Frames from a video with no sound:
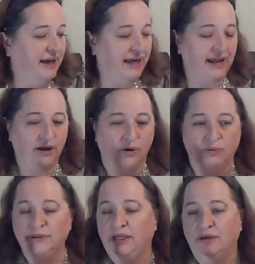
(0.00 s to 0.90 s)
and I
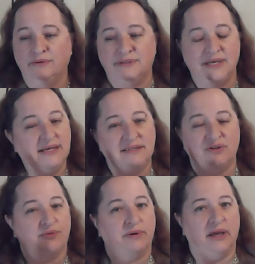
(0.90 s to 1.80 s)
only use these
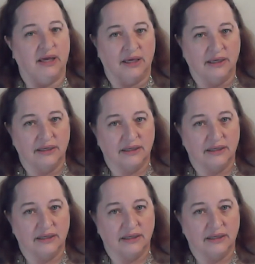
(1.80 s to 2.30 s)
3.